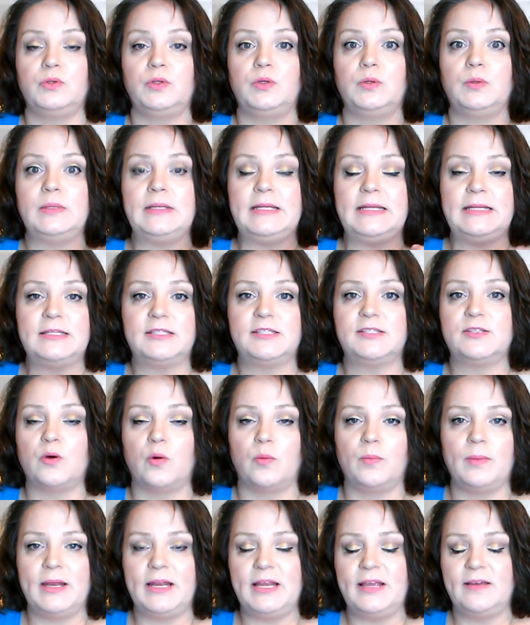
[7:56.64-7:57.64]
need
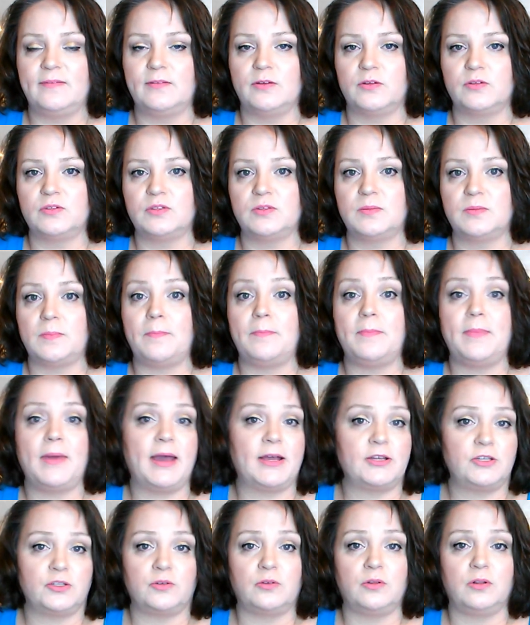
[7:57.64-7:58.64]
so many of those
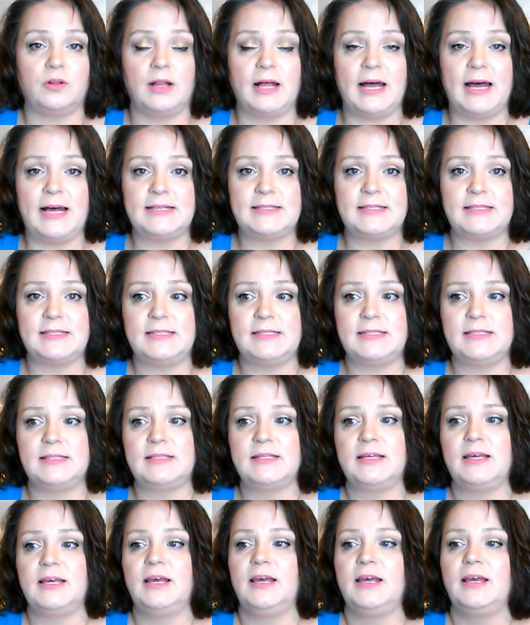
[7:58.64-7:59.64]
magical
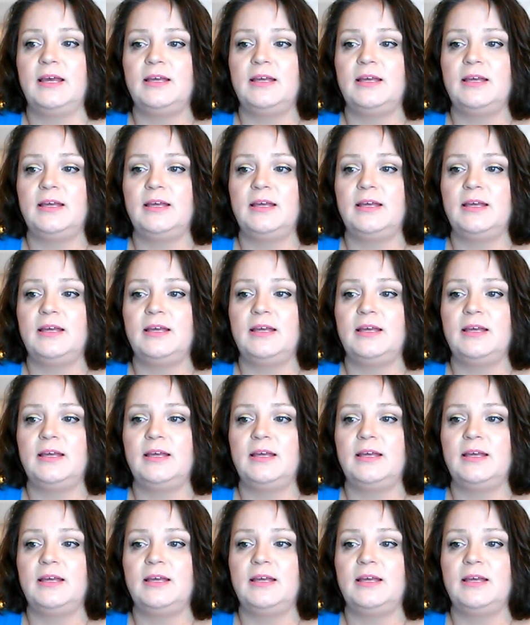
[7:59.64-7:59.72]
classes,